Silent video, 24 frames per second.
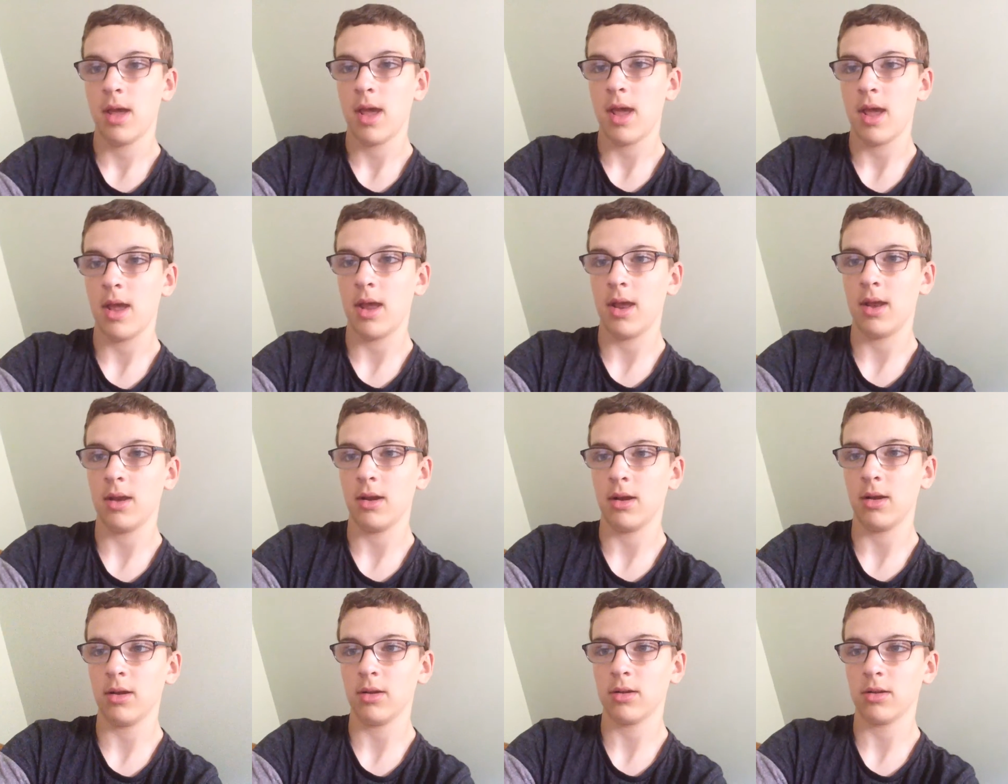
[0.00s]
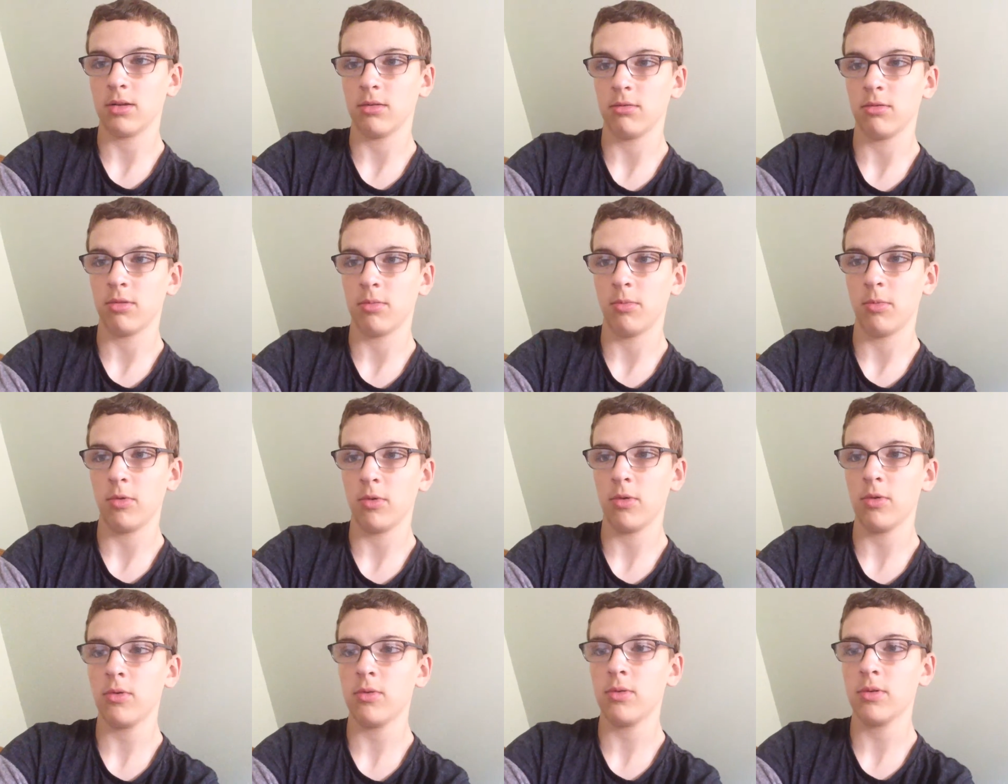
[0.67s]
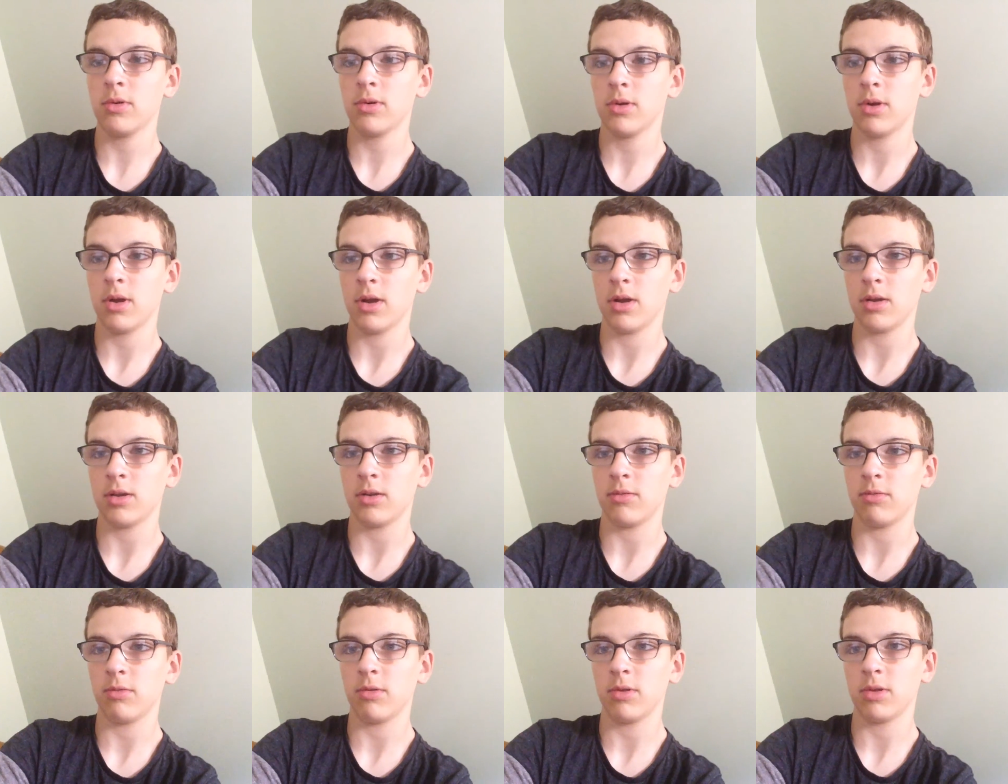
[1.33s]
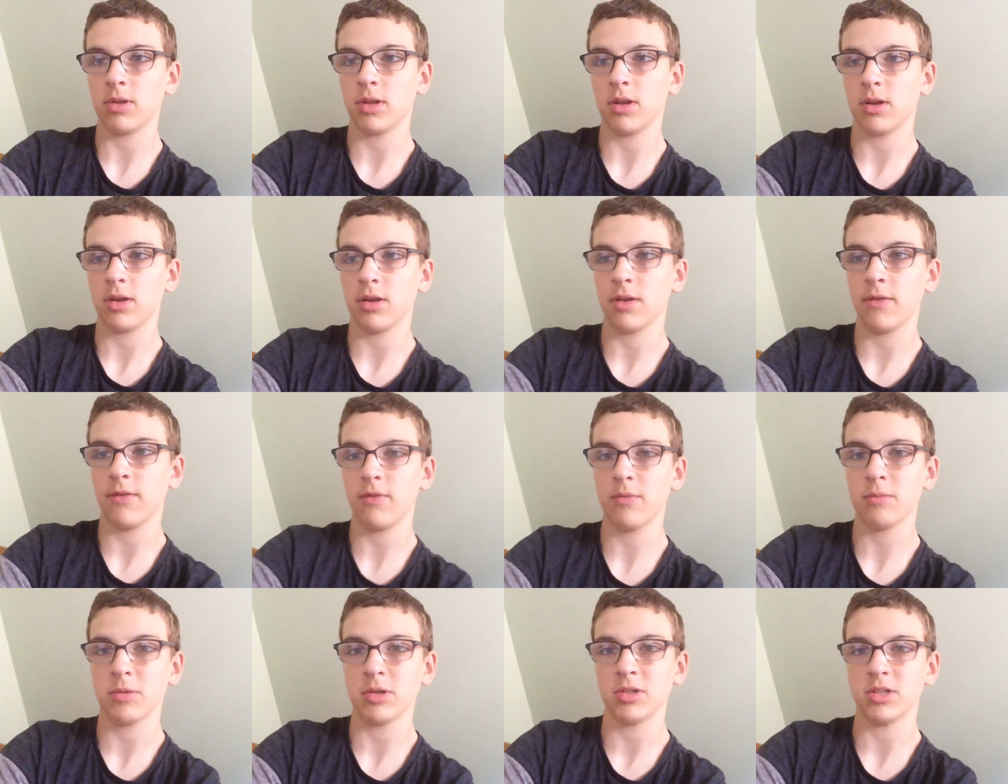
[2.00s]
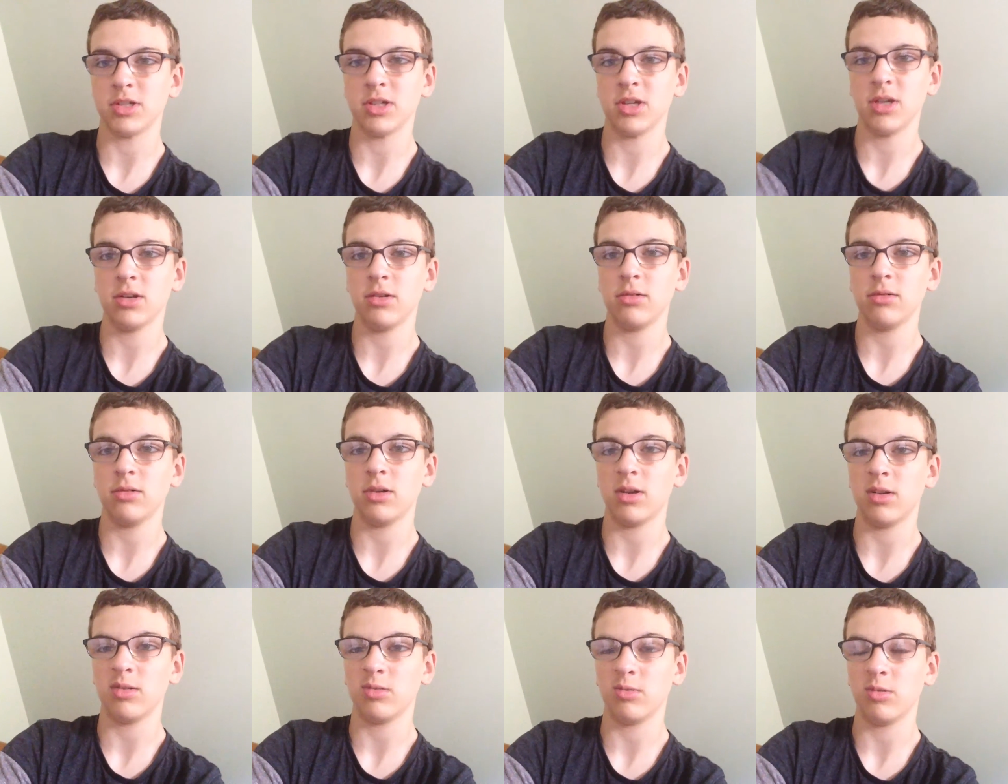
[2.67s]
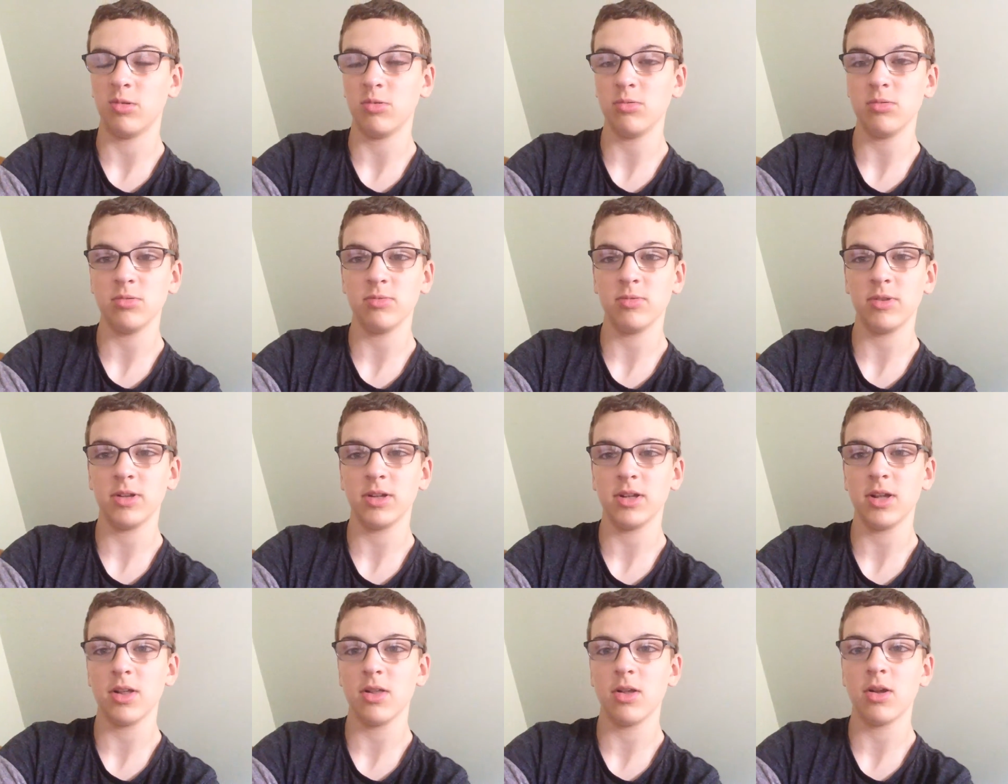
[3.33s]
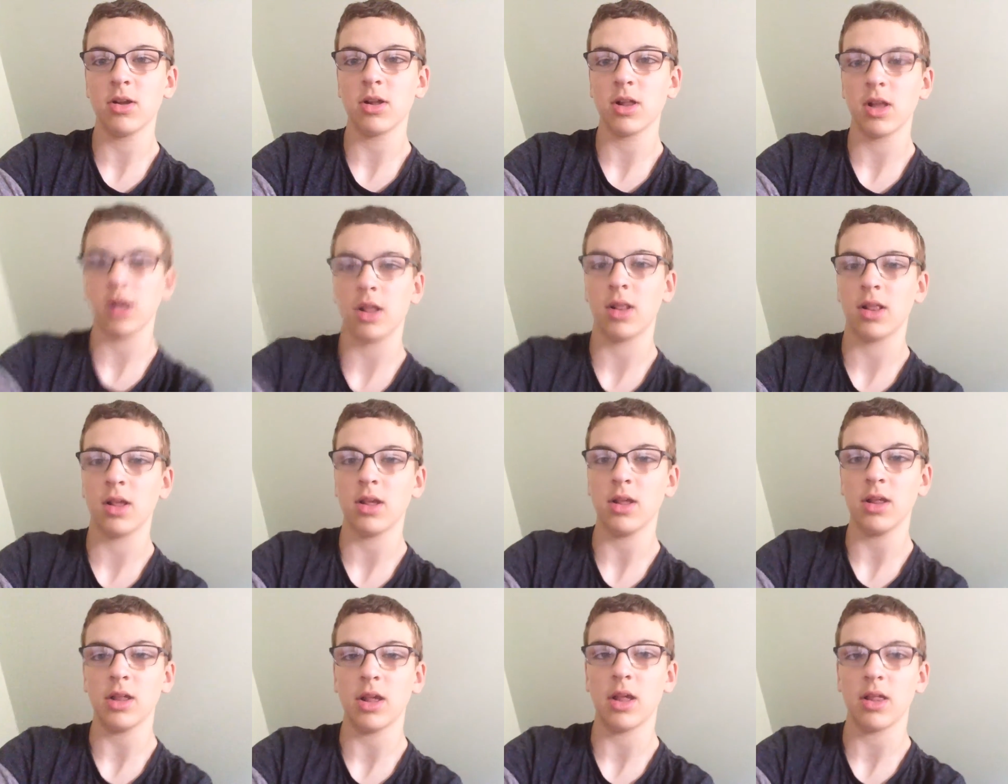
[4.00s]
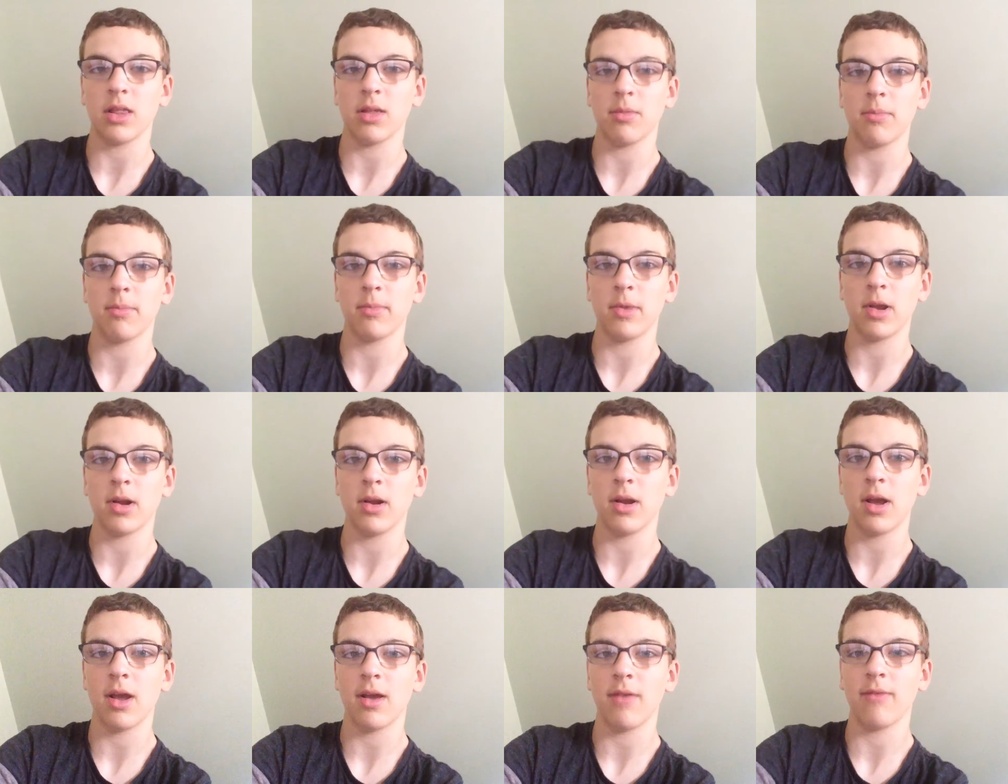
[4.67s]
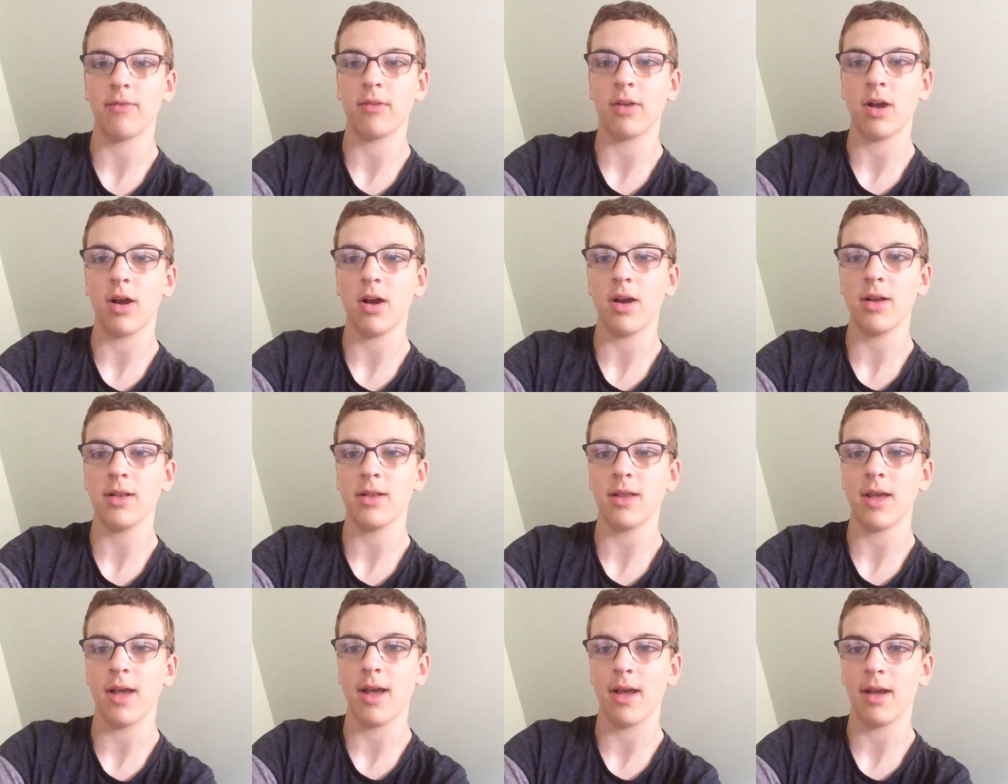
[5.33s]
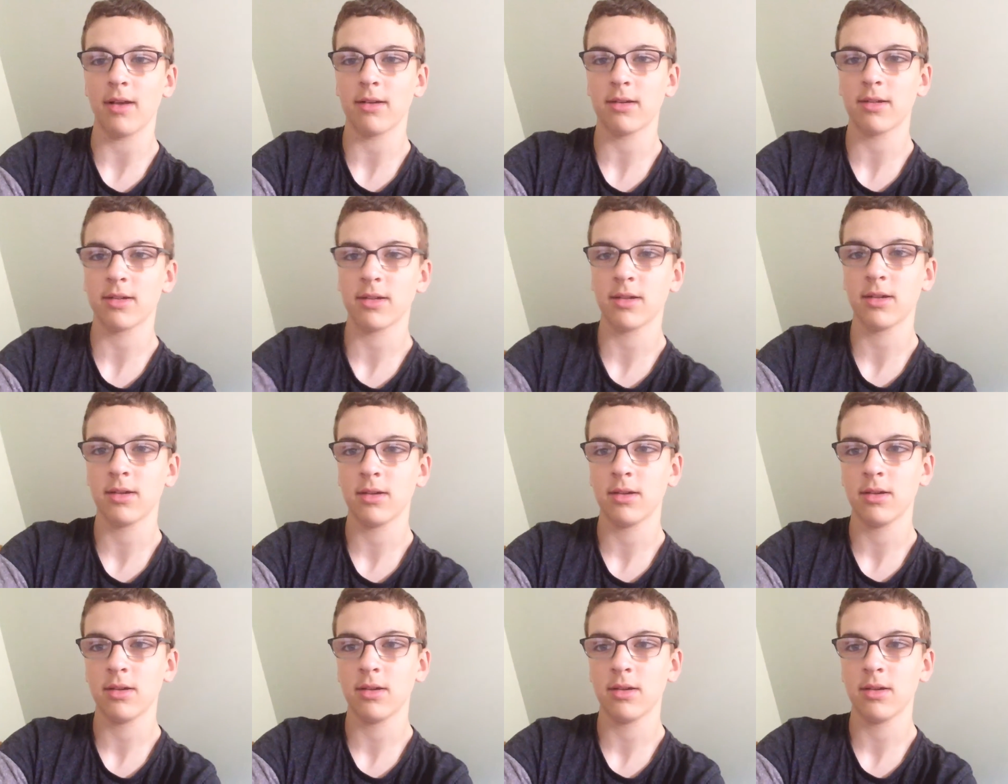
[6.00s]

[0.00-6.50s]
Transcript: And also tomorrow, I just want to tell you from my channel, I won't really look like this because I'm going to have contacts